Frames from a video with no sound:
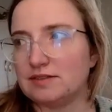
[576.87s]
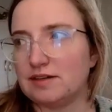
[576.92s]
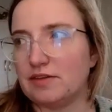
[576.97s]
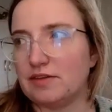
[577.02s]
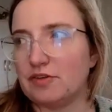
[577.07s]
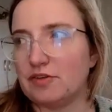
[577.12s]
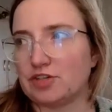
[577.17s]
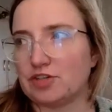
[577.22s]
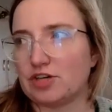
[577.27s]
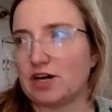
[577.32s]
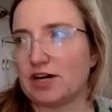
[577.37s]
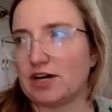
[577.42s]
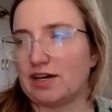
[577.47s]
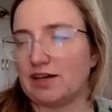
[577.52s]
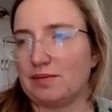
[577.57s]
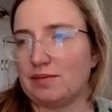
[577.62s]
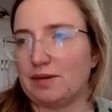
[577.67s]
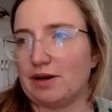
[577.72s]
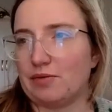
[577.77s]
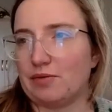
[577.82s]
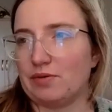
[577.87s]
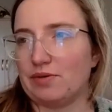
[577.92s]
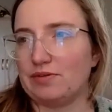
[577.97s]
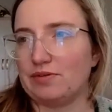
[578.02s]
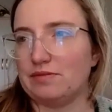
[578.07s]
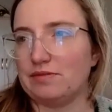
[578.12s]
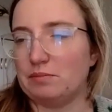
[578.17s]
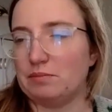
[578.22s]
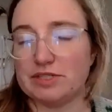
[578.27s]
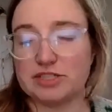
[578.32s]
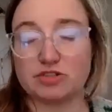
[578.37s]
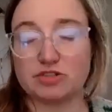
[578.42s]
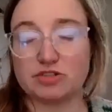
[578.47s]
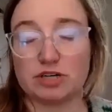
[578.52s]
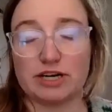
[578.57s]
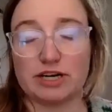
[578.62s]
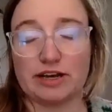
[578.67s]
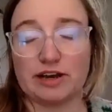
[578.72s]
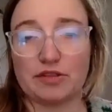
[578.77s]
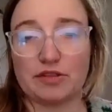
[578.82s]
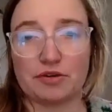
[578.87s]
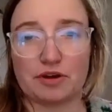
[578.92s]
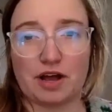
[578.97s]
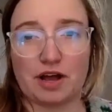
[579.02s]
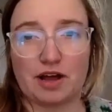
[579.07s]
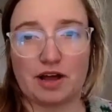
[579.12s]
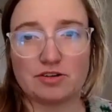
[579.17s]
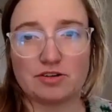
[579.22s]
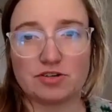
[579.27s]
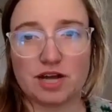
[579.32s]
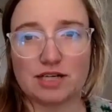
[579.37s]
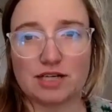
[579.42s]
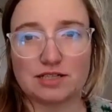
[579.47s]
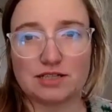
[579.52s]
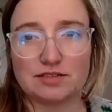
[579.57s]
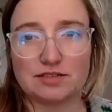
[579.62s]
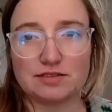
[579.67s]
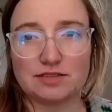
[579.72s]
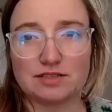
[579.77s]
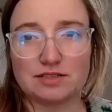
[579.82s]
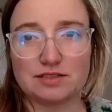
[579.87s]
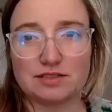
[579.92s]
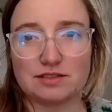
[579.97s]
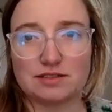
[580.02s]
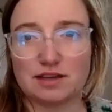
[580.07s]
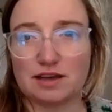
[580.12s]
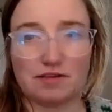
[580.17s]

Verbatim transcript: and they're talking about mistreating other contractors.